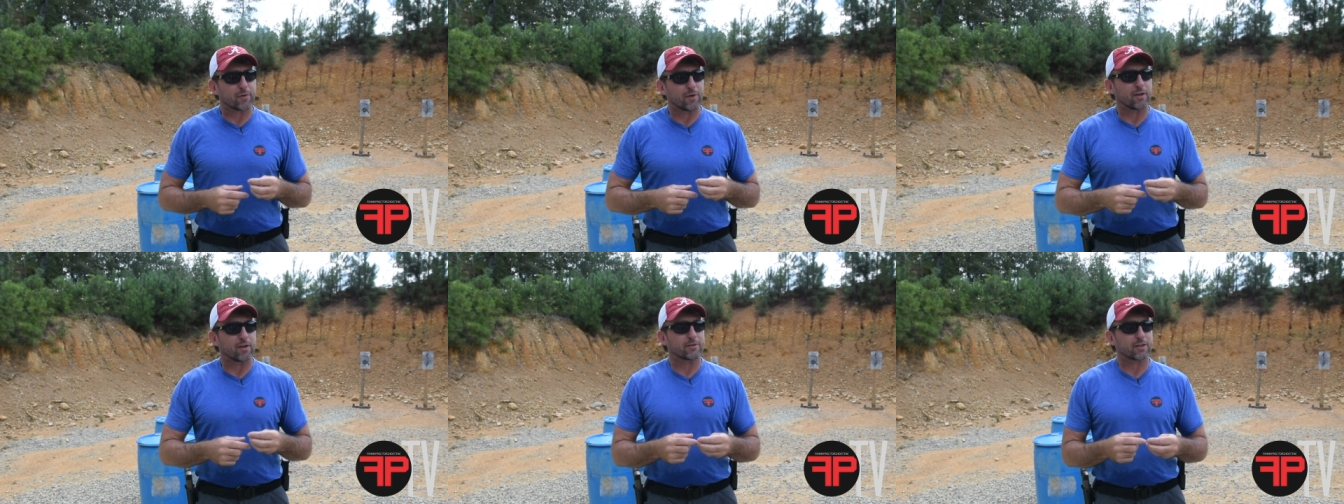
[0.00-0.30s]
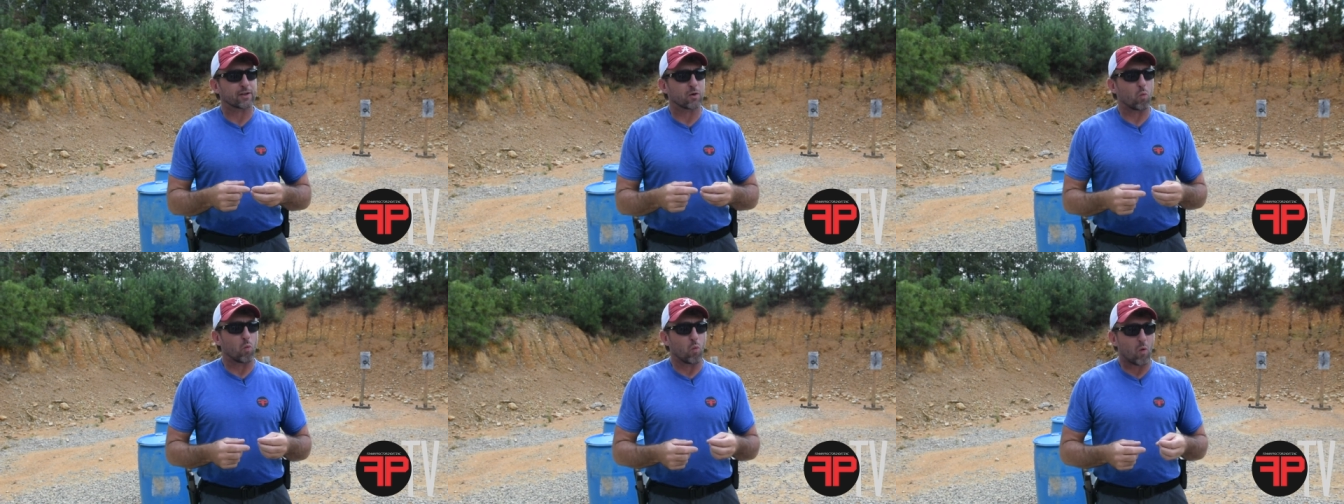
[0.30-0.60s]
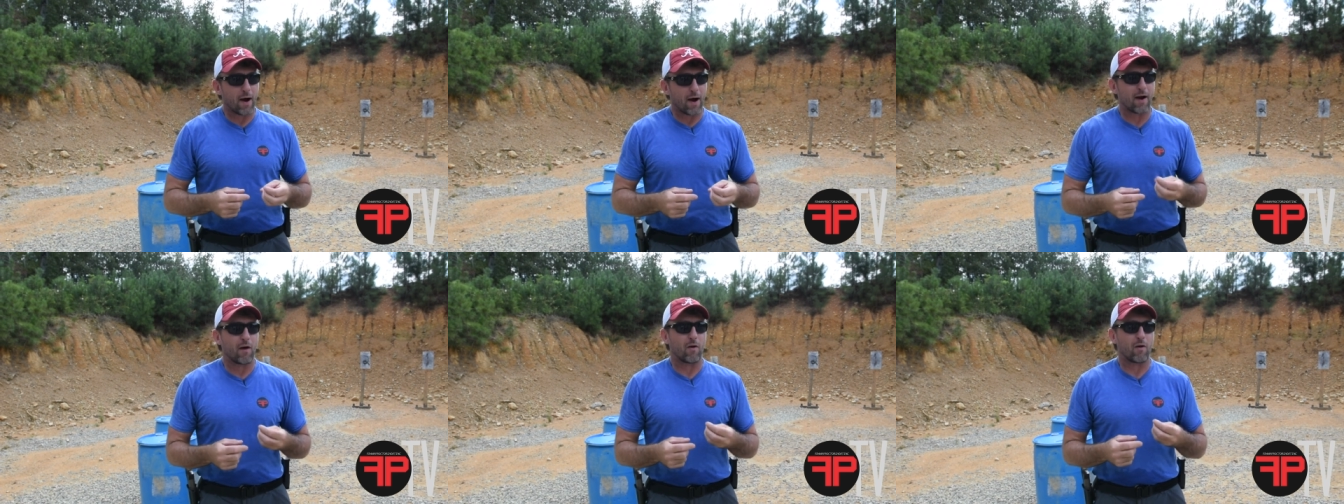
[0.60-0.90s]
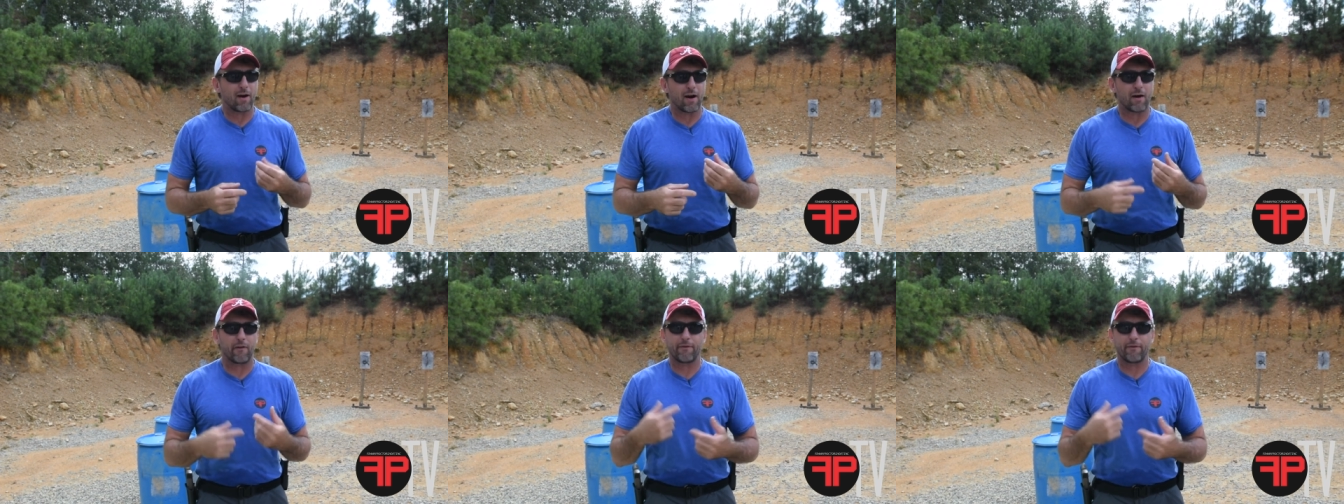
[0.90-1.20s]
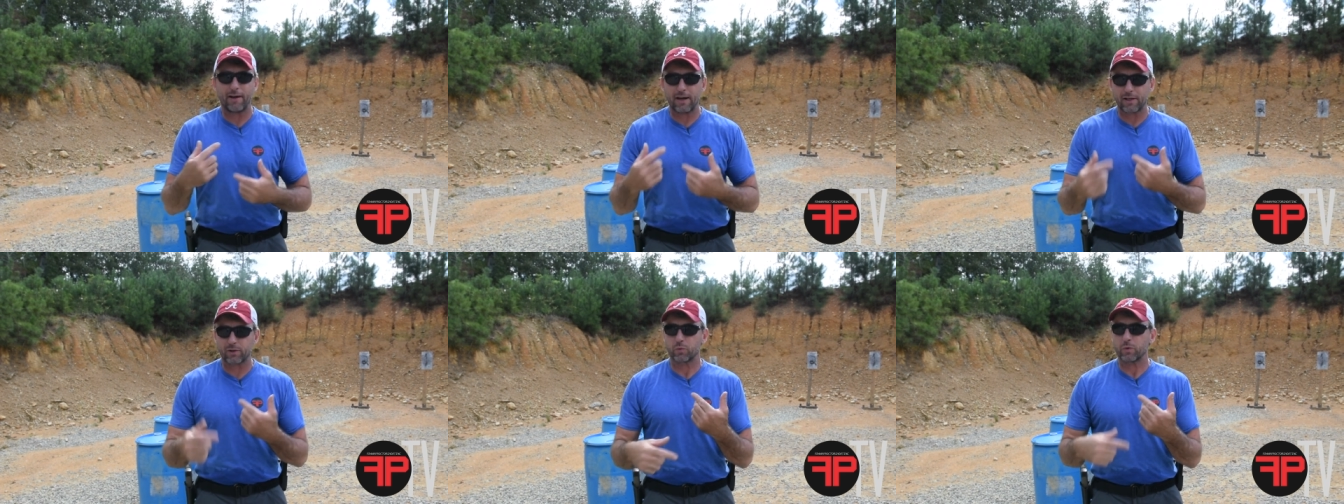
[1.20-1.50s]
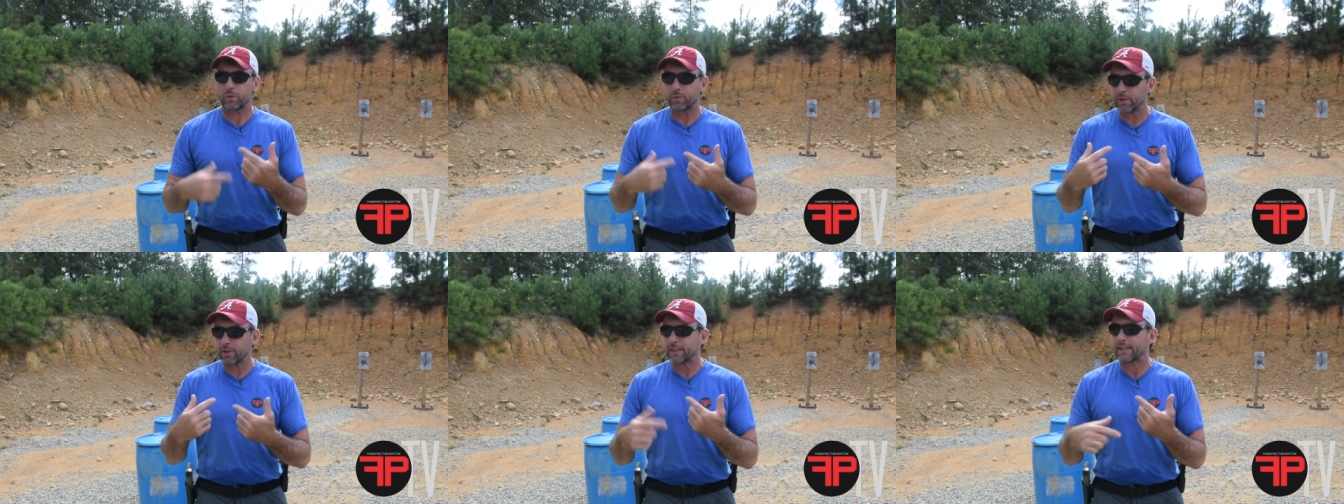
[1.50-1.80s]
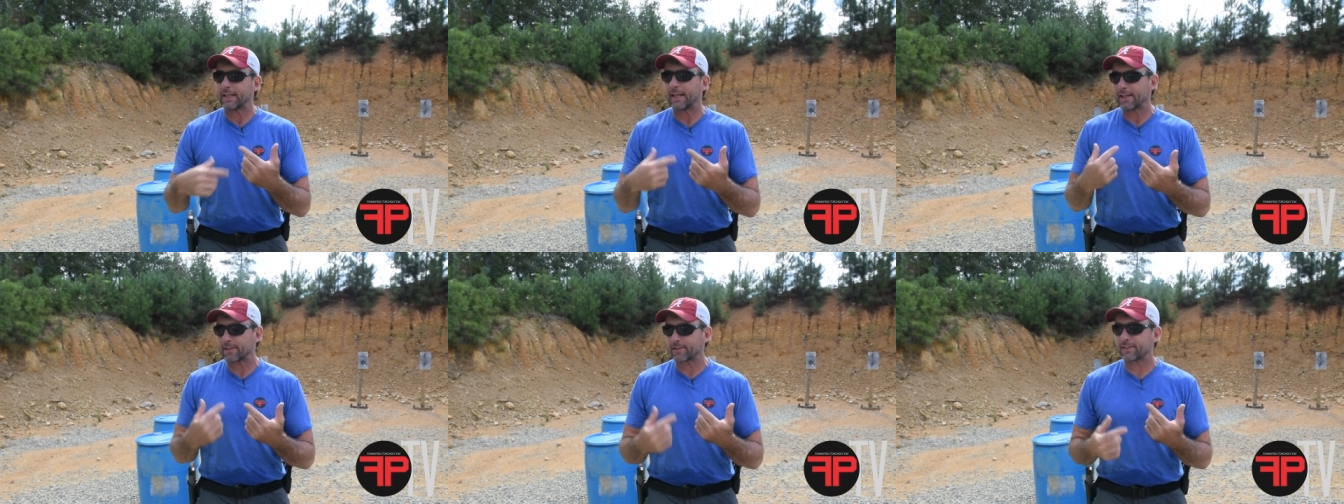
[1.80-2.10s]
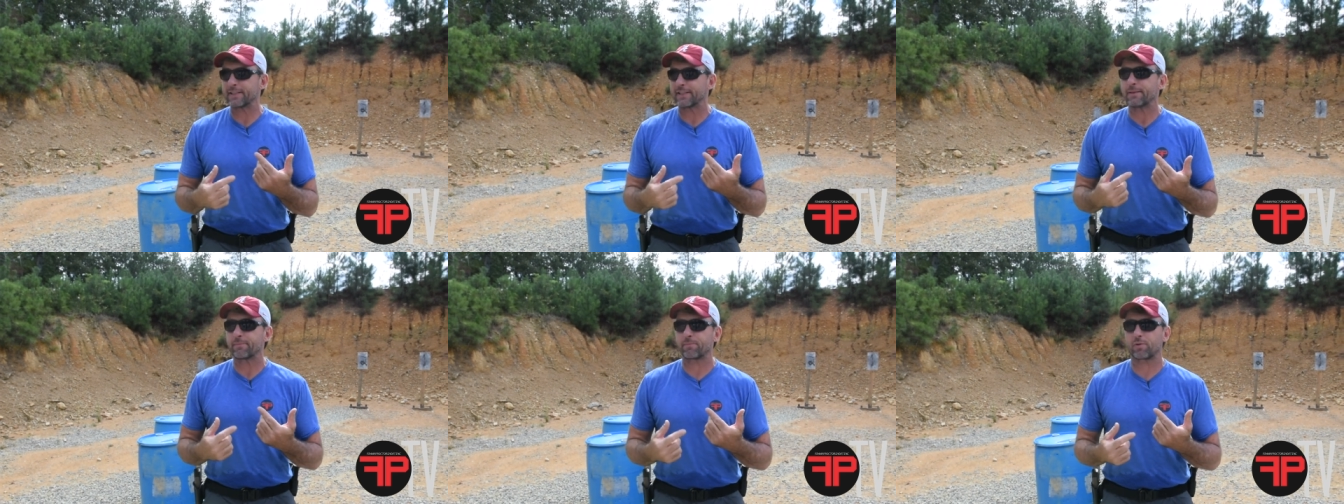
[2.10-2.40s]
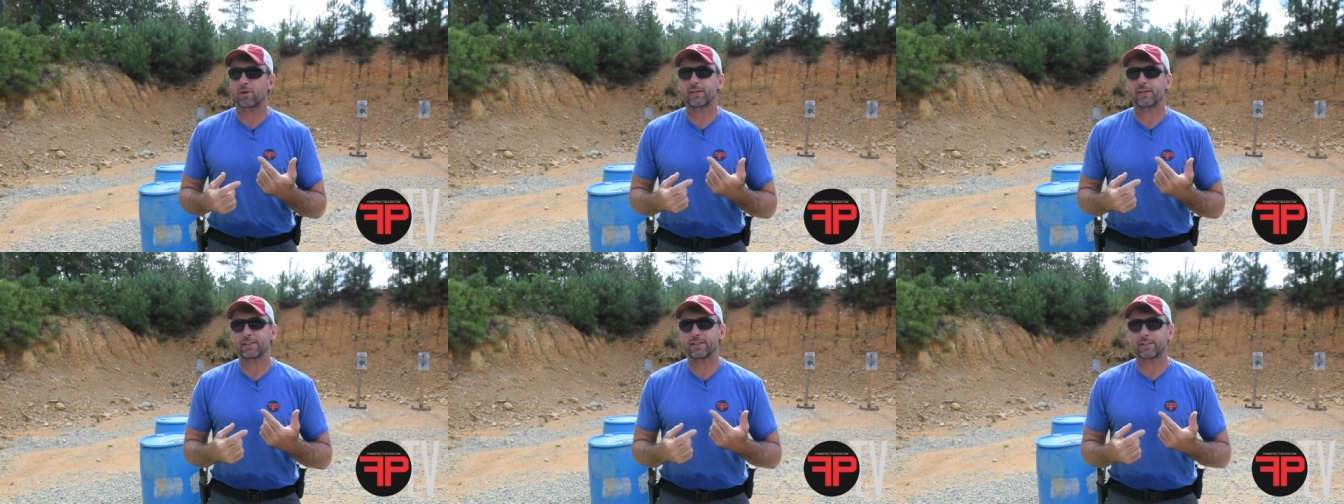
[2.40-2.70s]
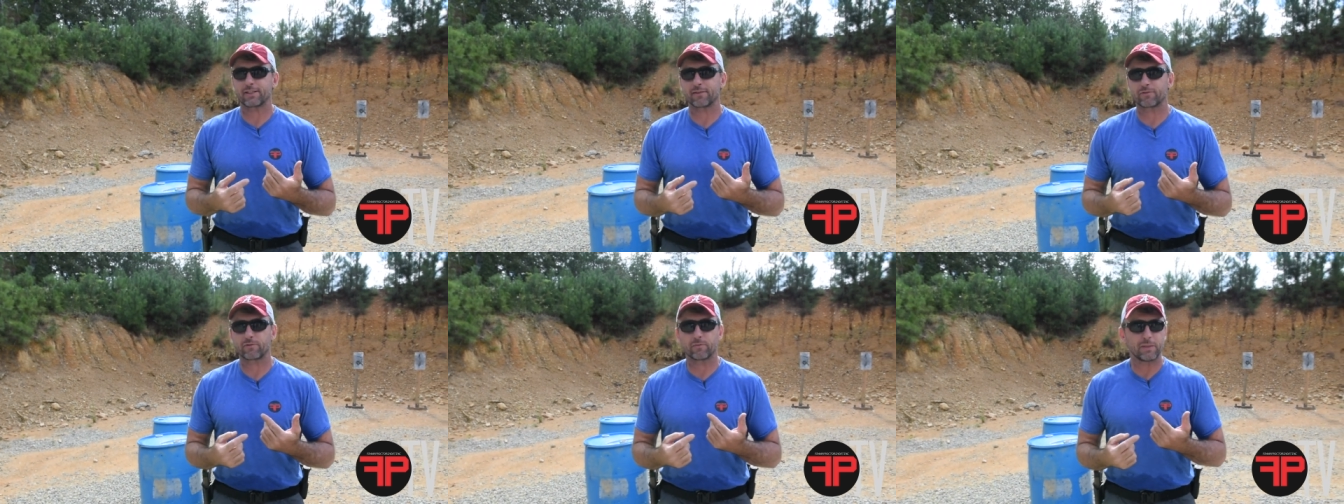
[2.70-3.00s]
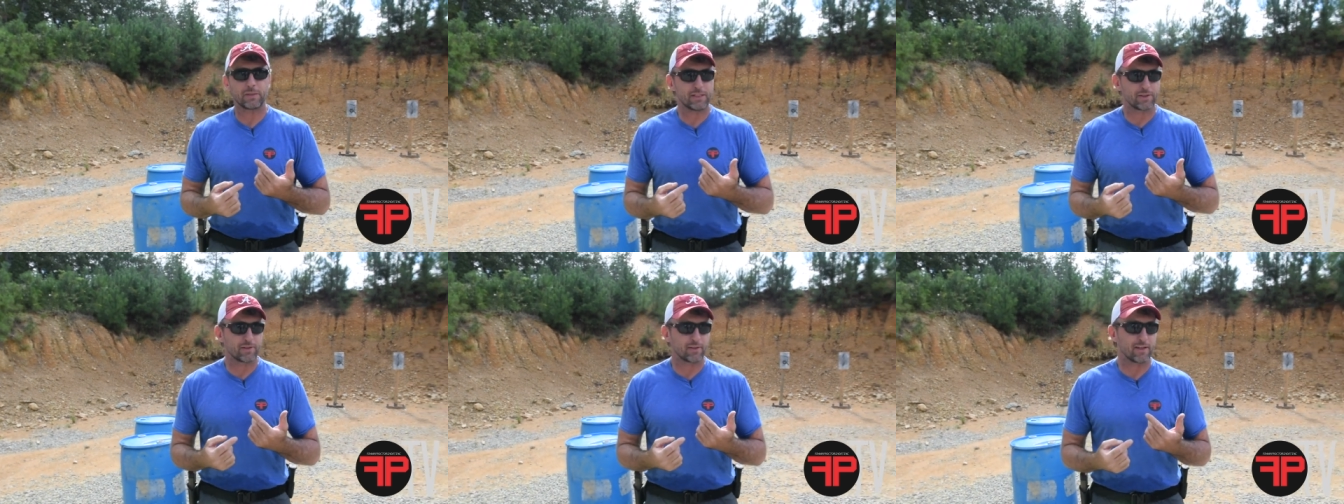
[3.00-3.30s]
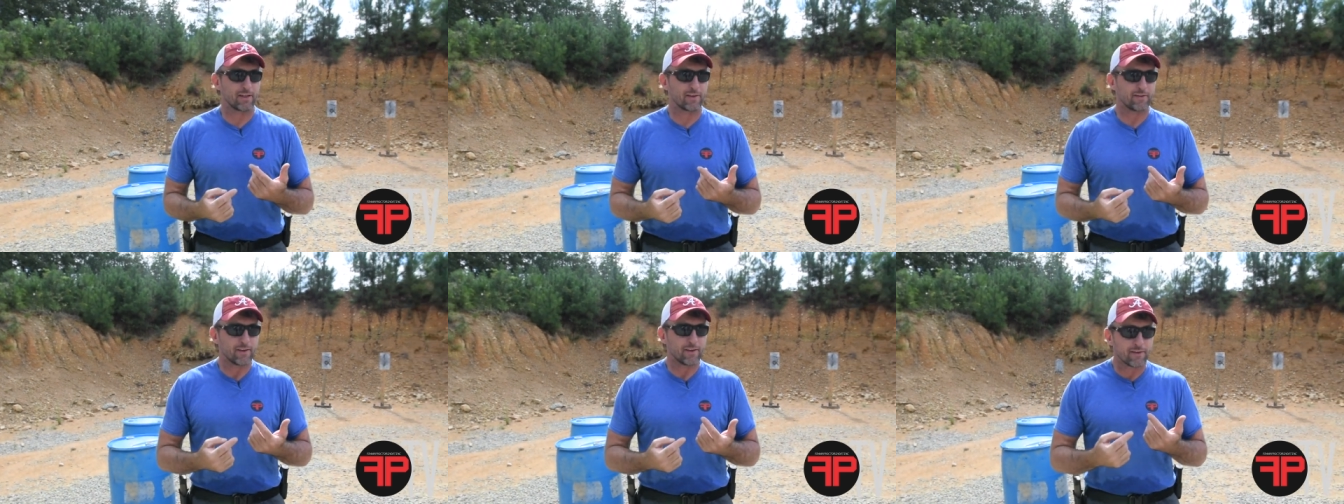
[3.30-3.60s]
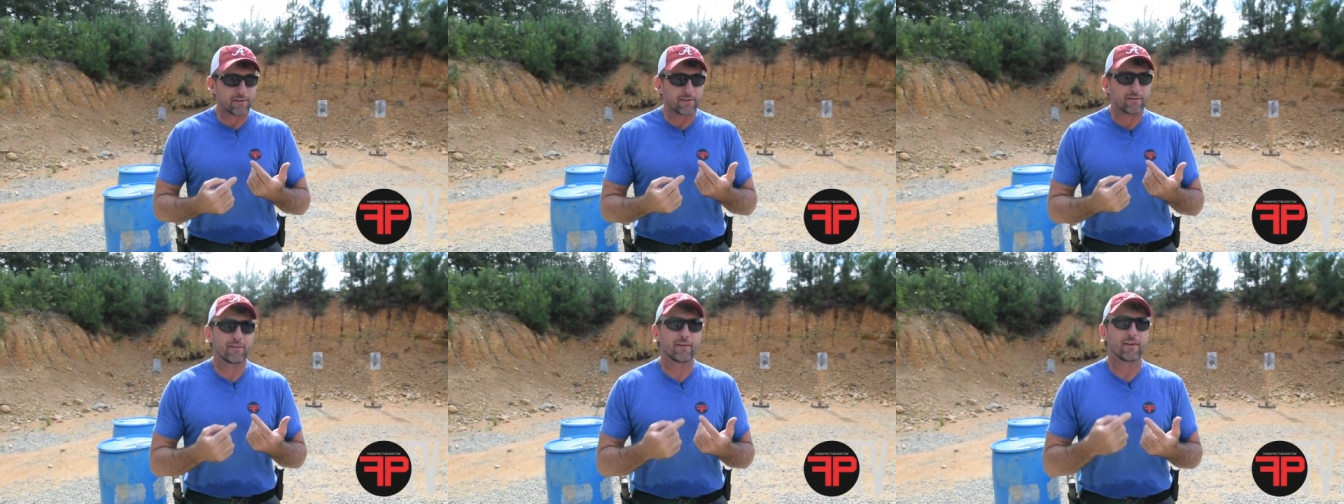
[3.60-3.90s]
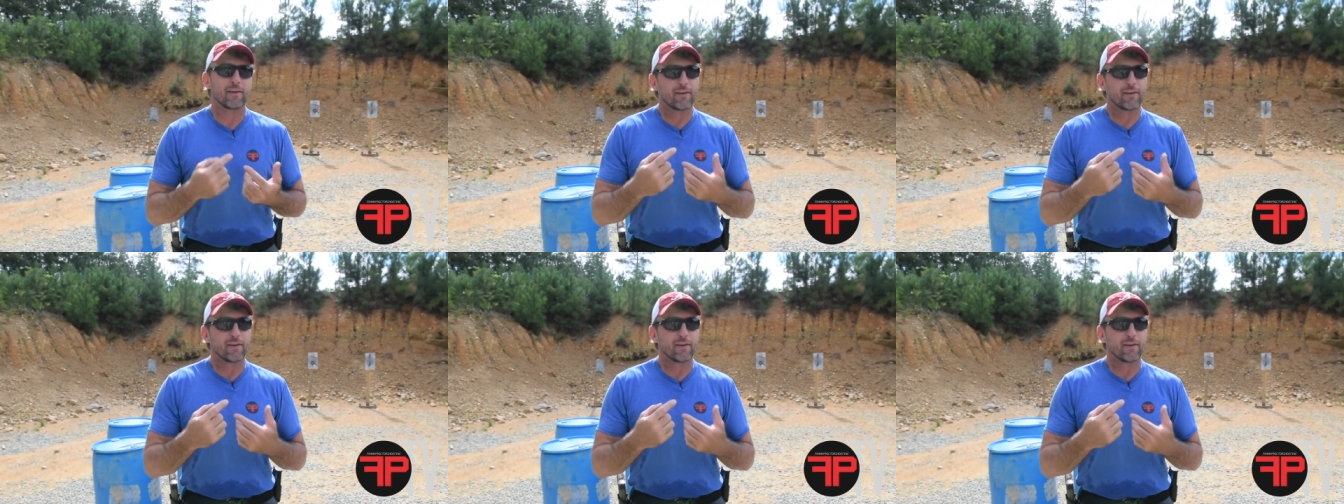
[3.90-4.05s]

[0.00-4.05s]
around, like, wow, how fast we really can see and process information. And then,